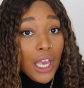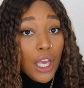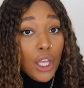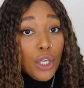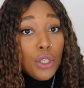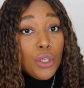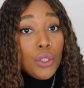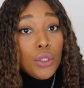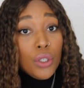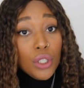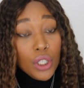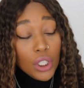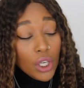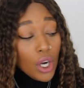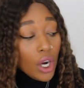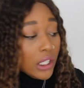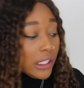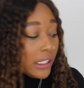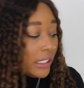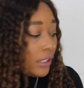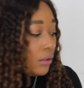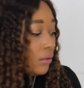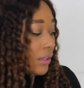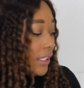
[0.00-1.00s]
New Look are
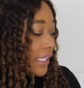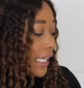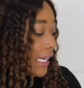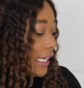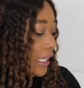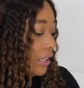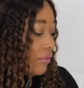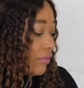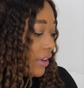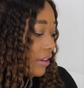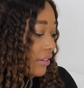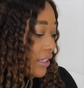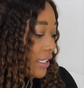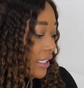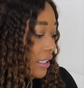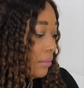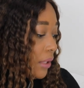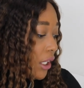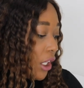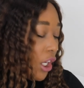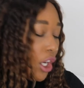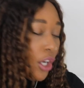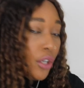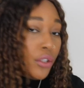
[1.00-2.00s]
still selling very
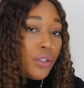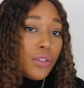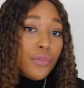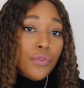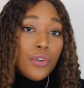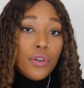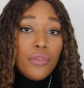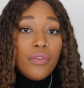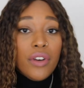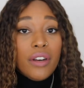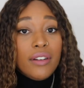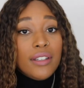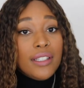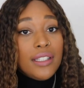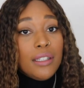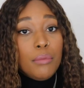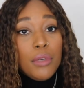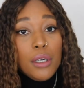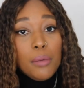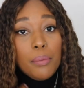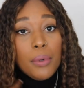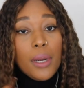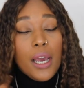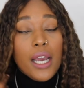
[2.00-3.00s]
similar coats for a very
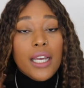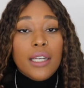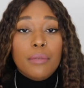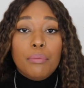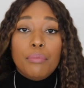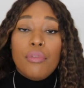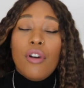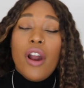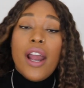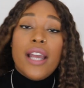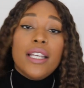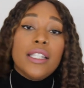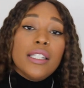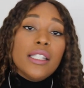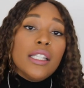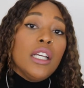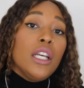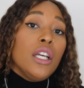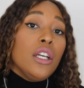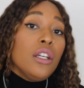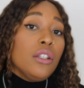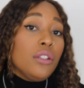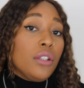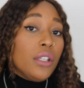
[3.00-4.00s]
similar price.
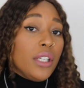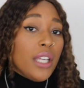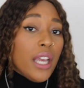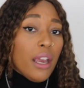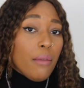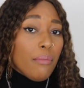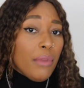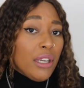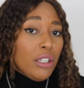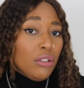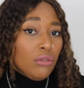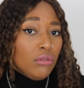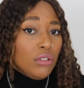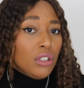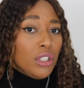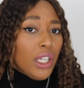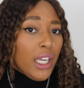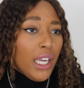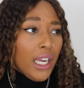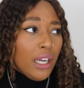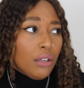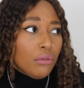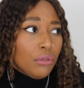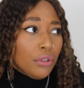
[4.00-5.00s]
So yeah, make sure you
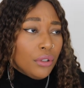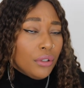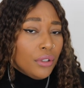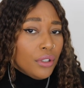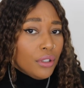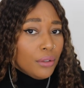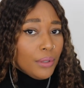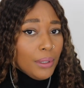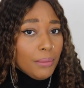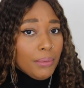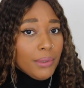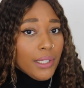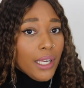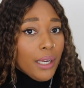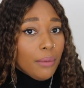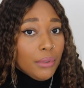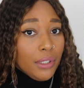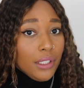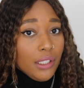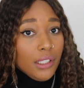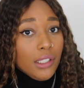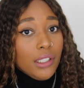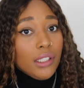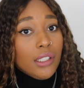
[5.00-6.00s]
check out New Look's website
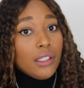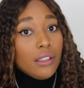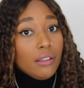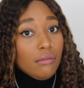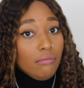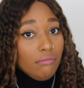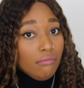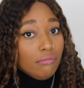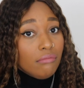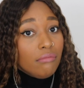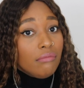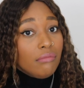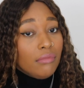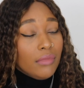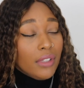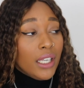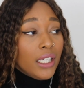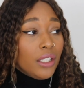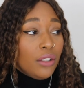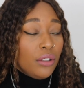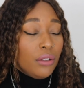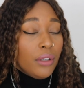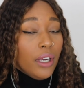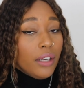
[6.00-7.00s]
because mm,
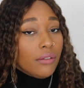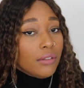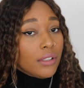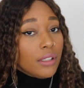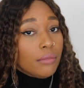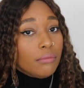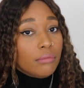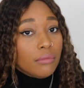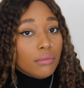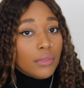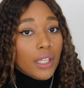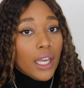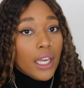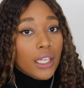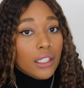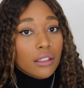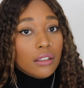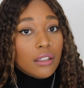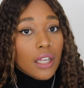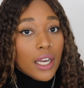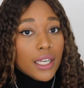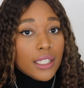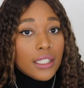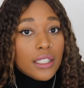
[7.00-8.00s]
they do have some like
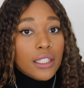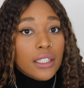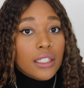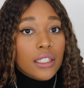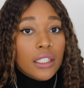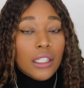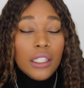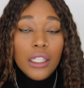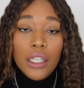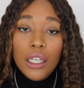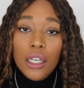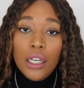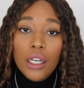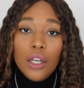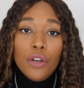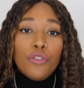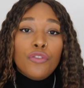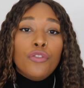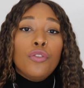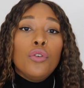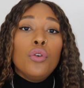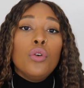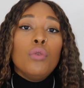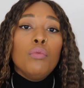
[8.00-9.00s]
nice
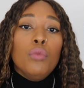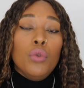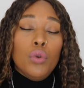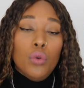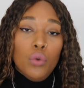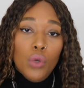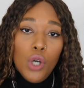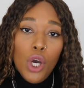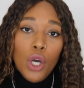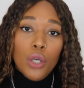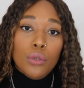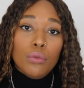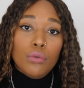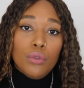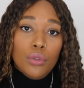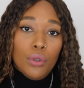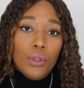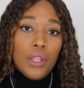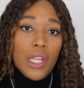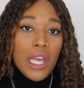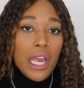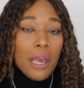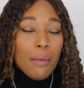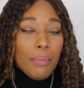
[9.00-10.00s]
formal coats
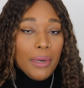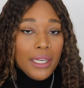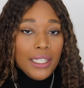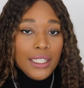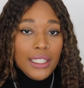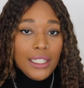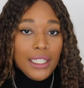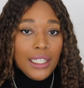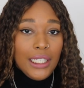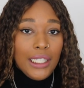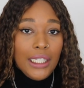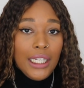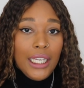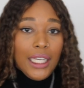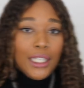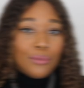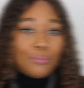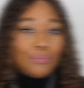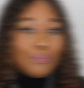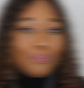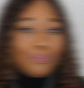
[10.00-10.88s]
on there basically